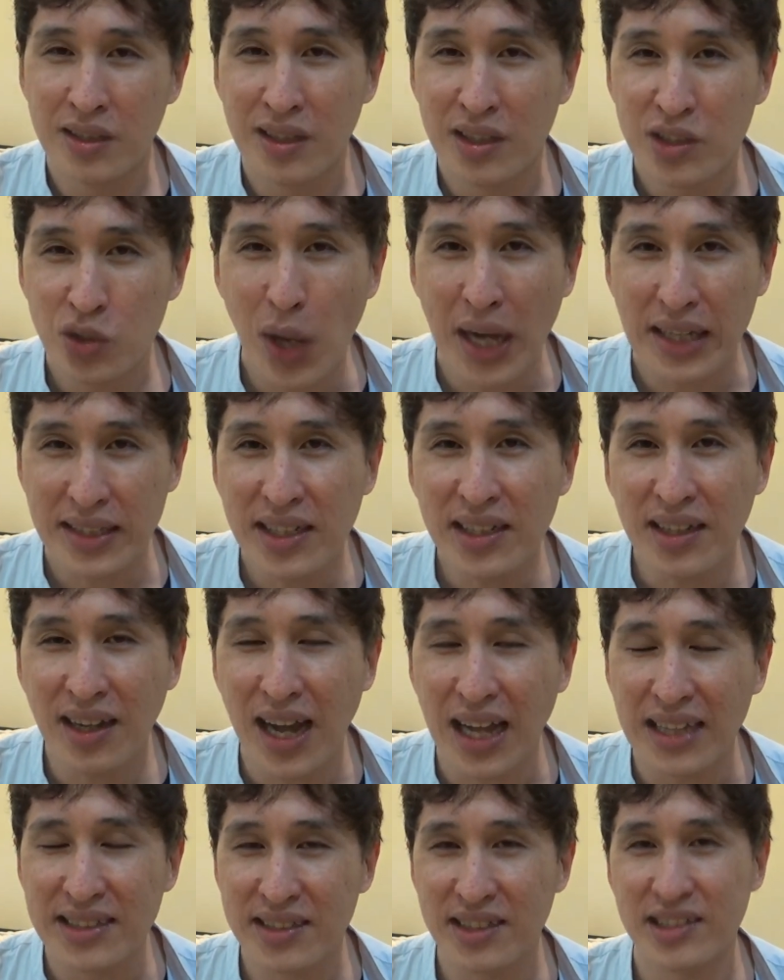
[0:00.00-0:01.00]
So I think her
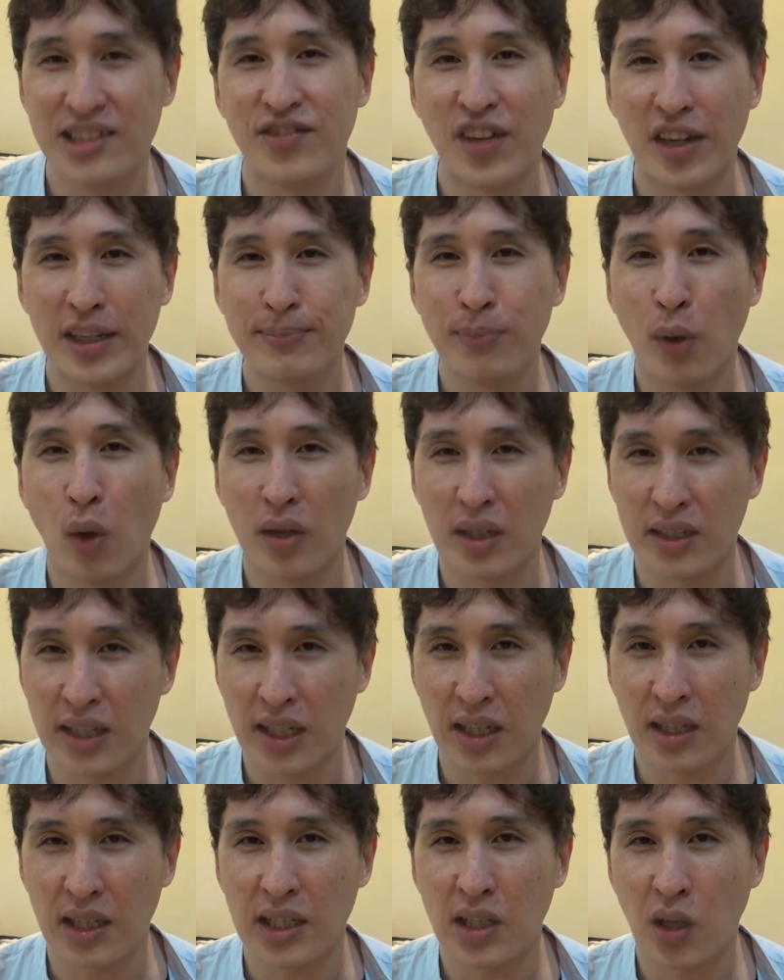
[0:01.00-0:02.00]
answer is very
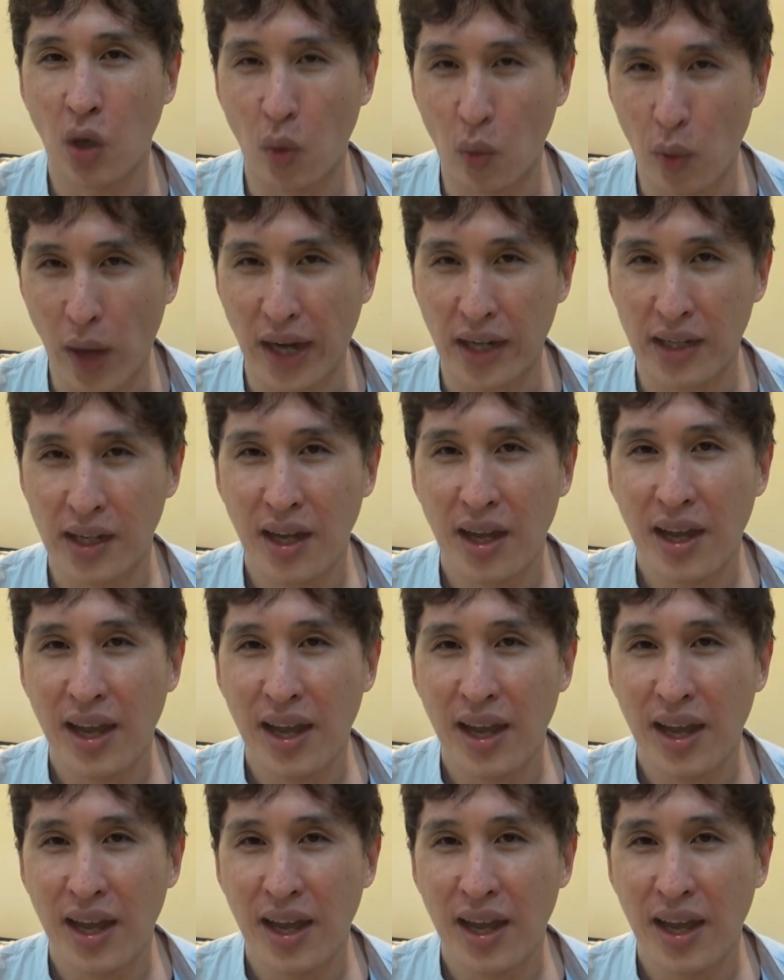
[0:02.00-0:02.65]
politically correct.